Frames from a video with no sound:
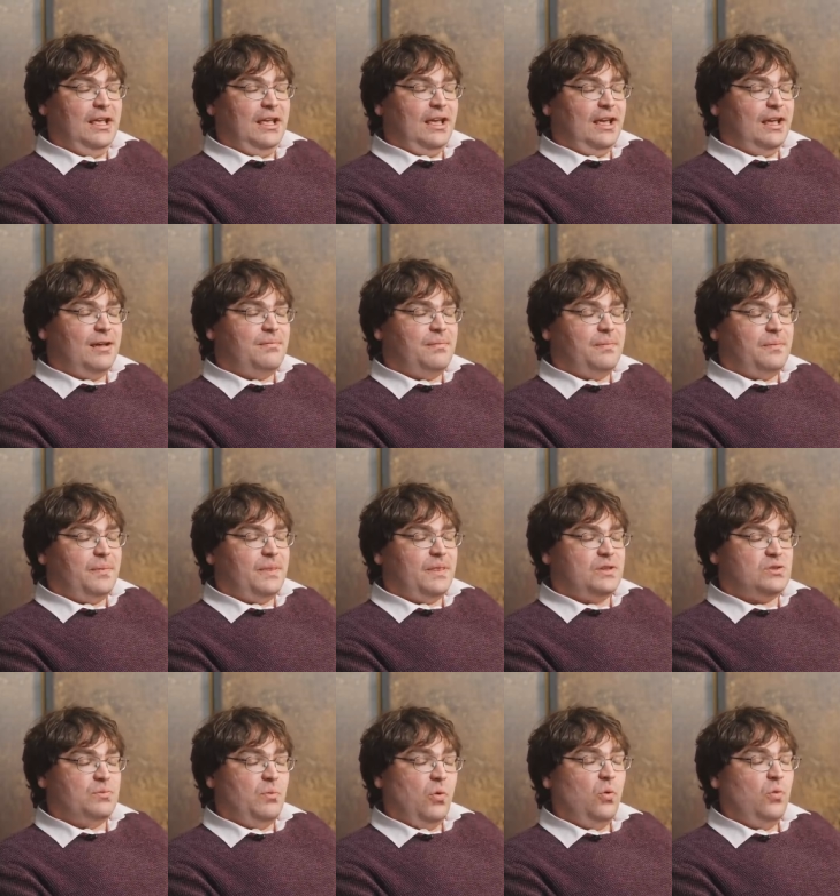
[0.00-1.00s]

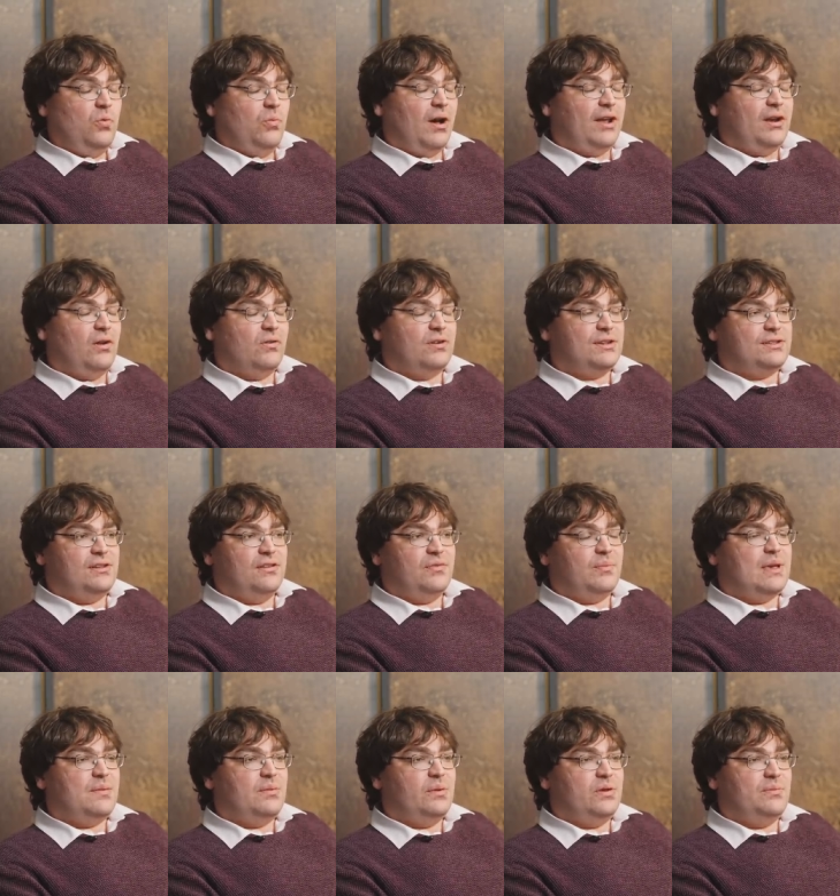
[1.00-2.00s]
the small minority
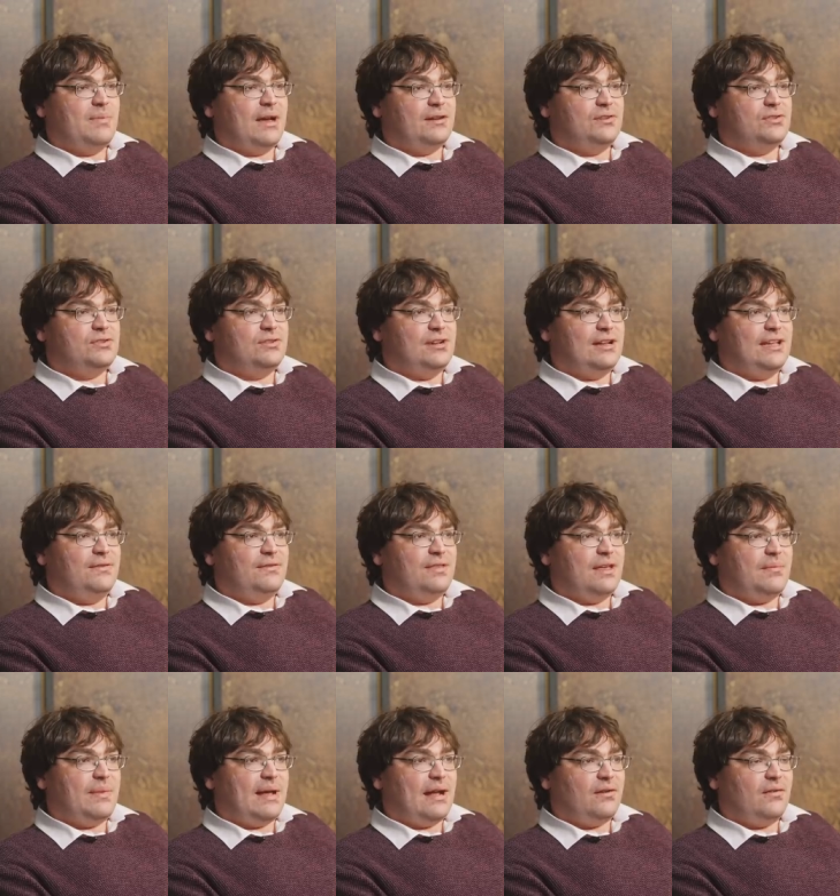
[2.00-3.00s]
of people who manage to leave
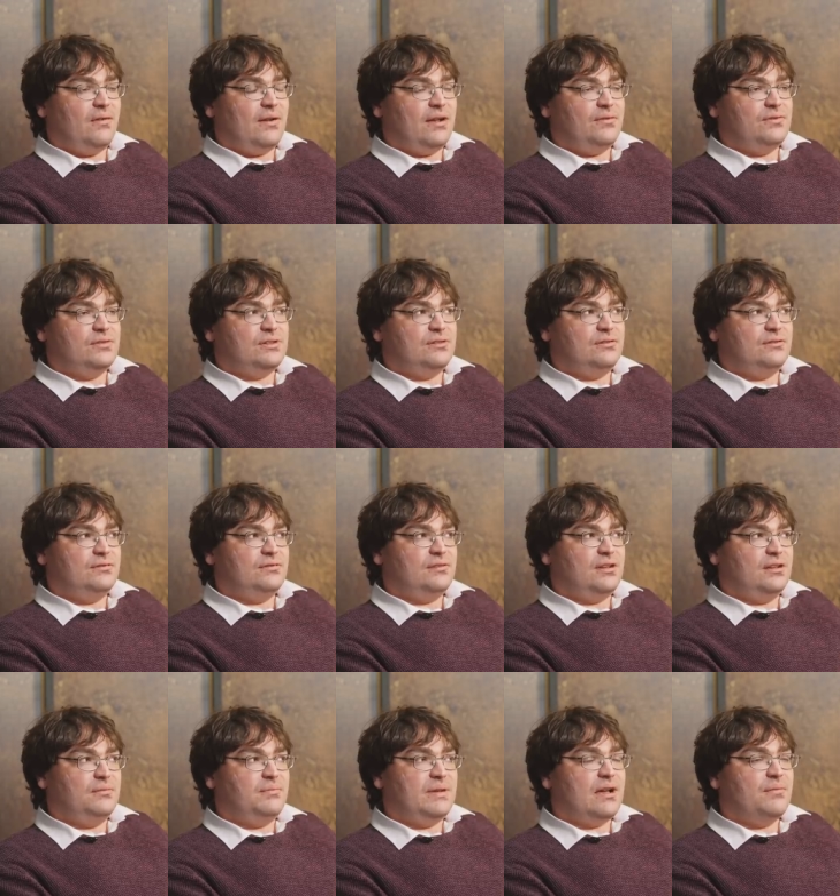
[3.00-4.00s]
their backgrounds
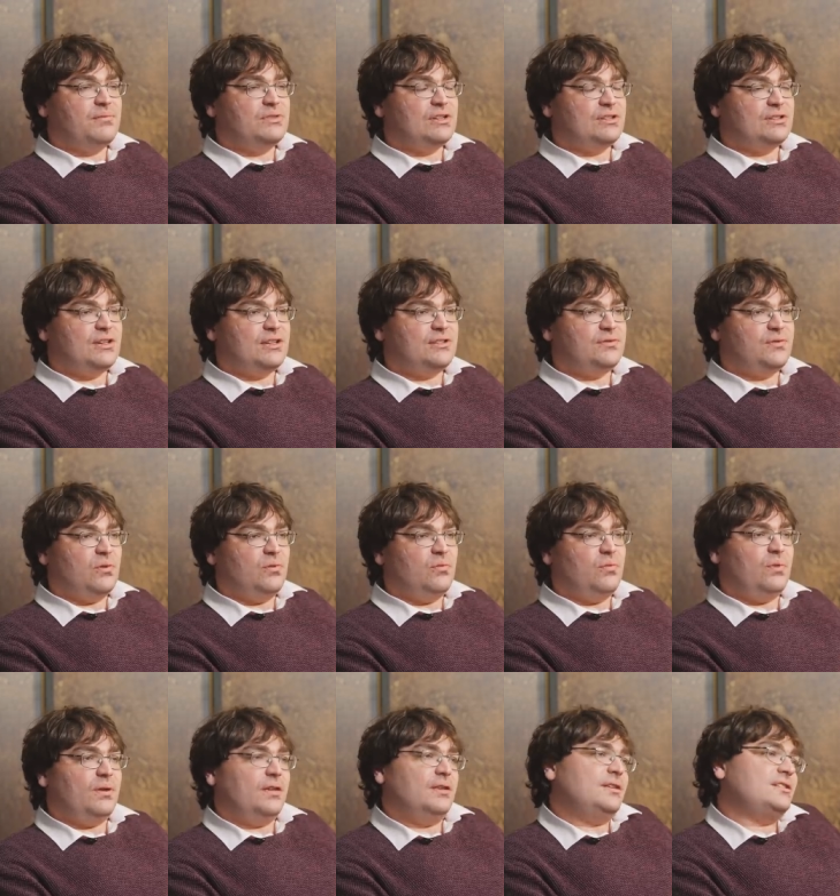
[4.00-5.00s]
and become successful.
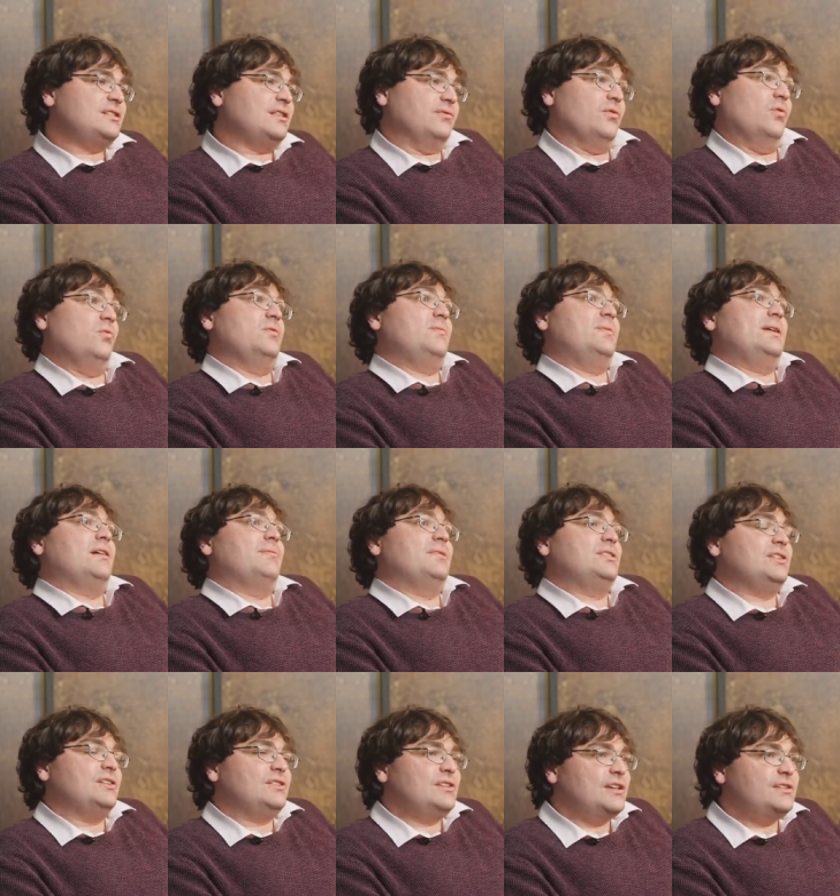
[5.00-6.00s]
Well, there's nothing wrong with
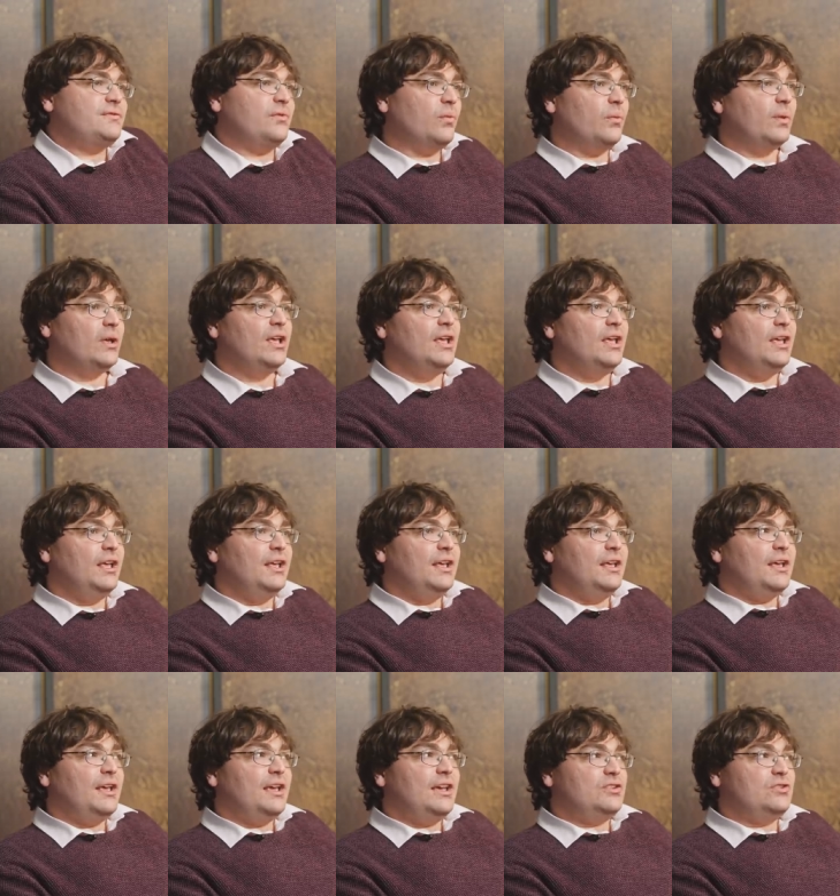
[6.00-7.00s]
becoming successful, but
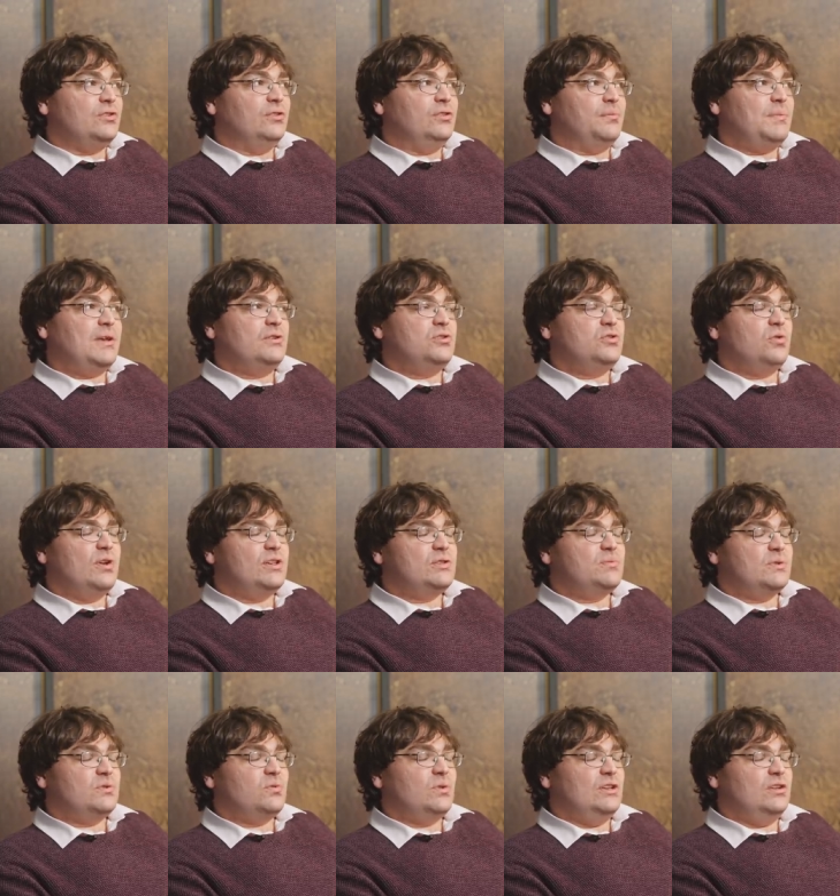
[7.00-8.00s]
it shouldn't be a choice
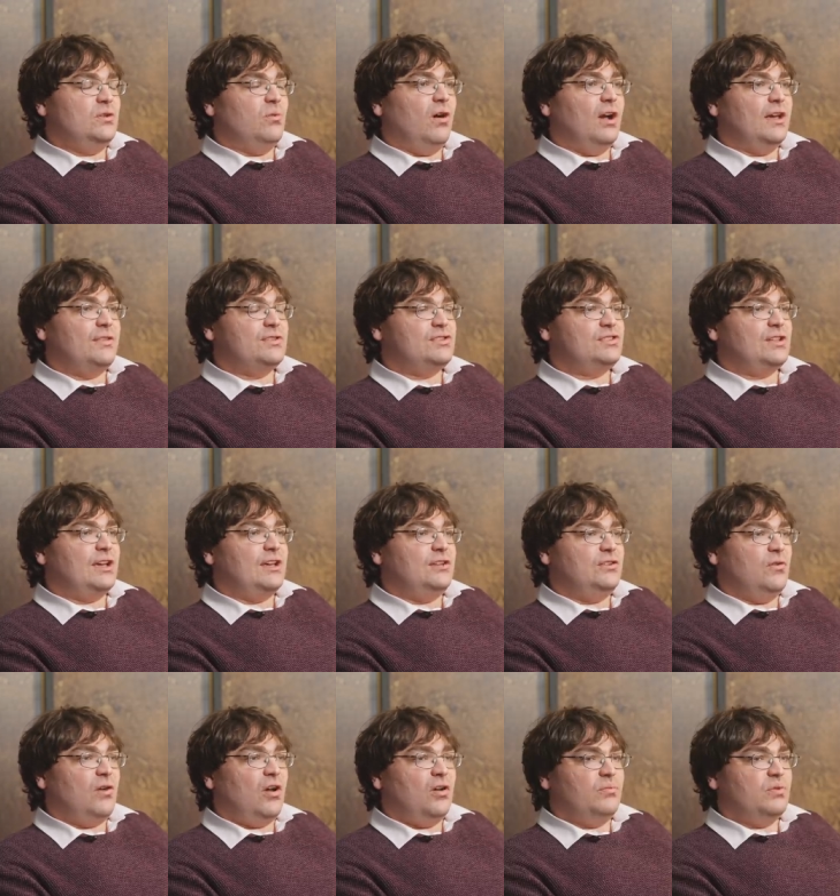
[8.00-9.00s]
between you either stay in
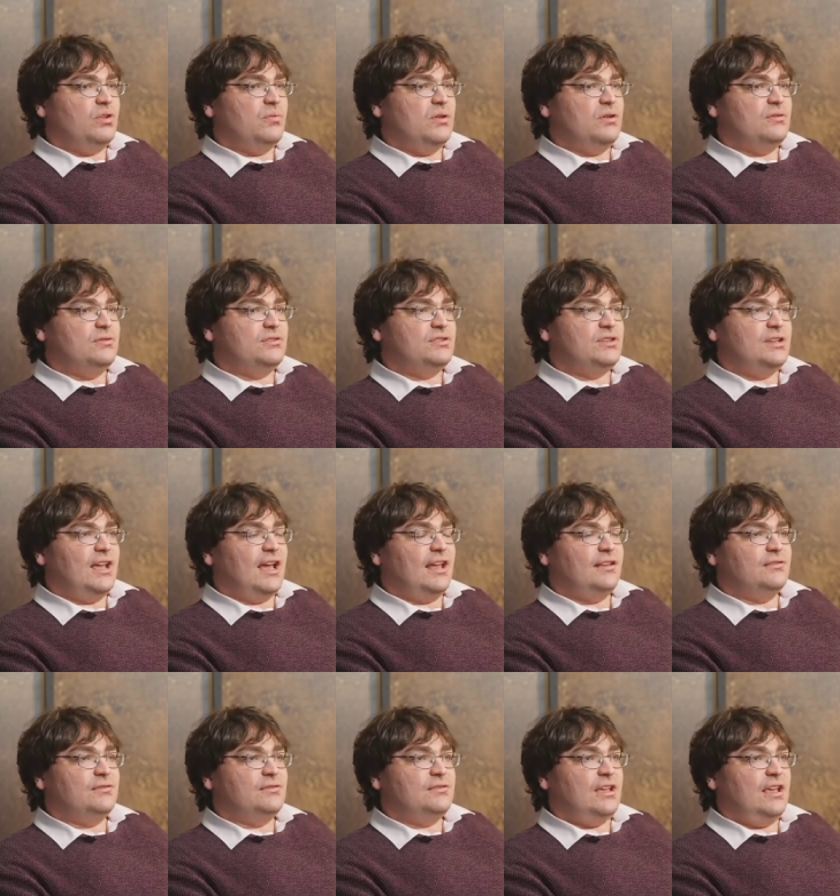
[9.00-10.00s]
your home community
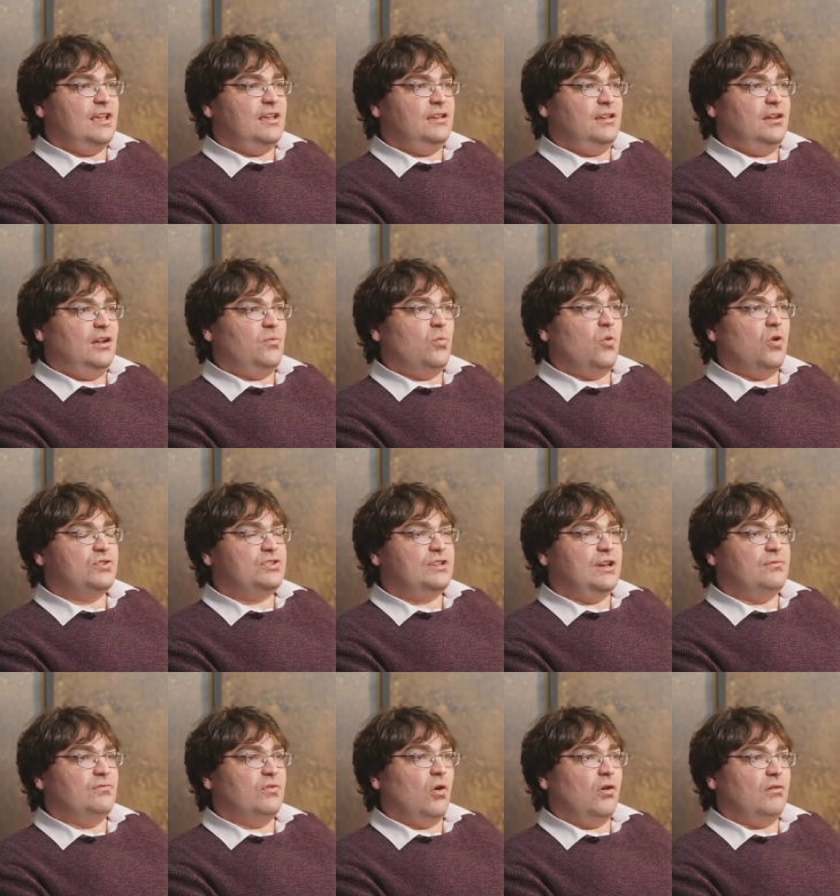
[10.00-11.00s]
and, you know, watch
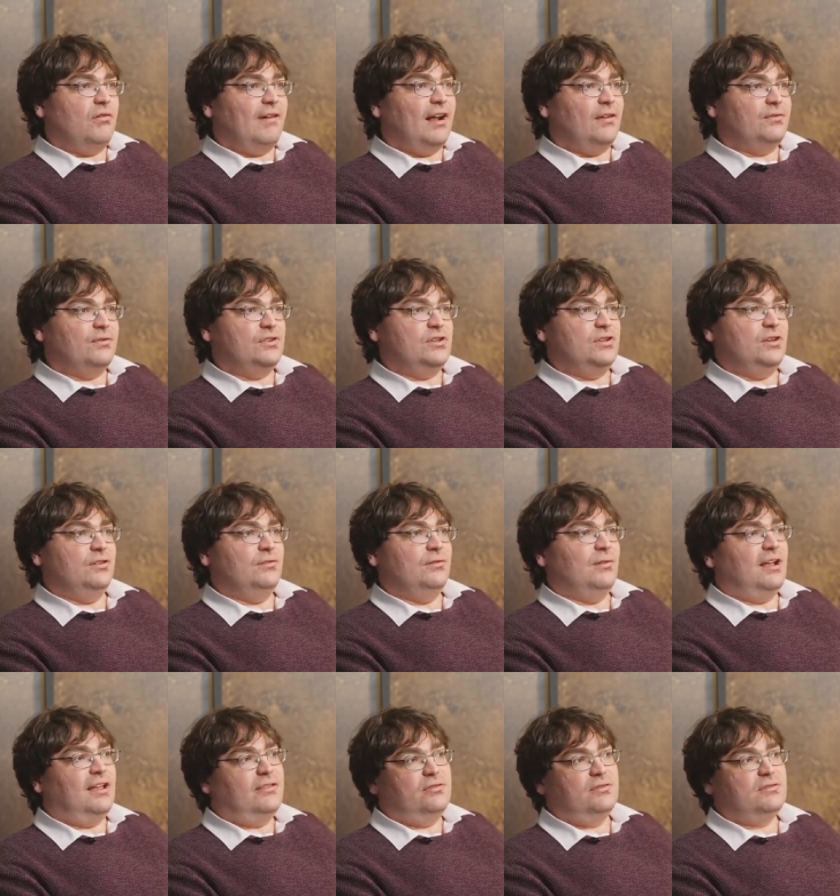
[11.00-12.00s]
it rot around
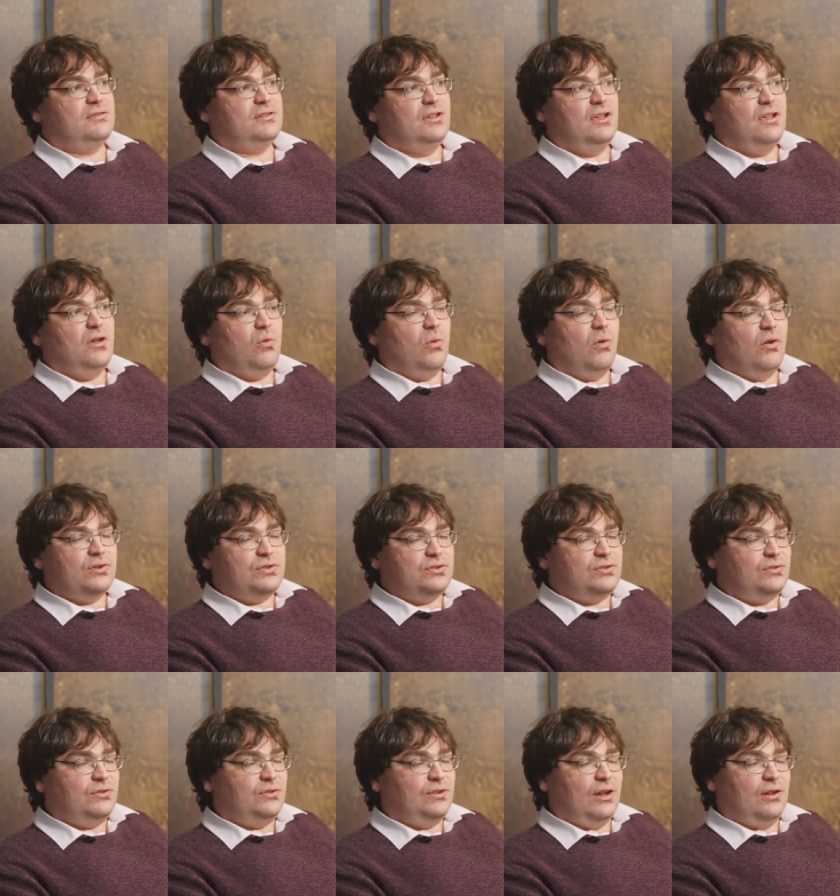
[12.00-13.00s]
you and
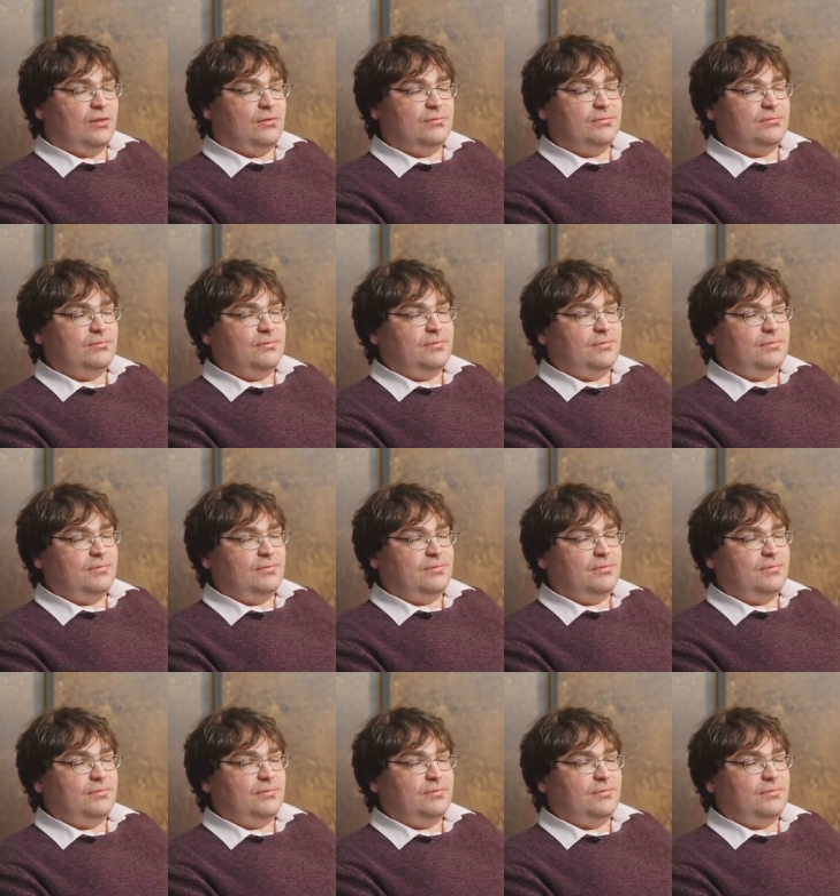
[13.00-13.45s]
watch, you know,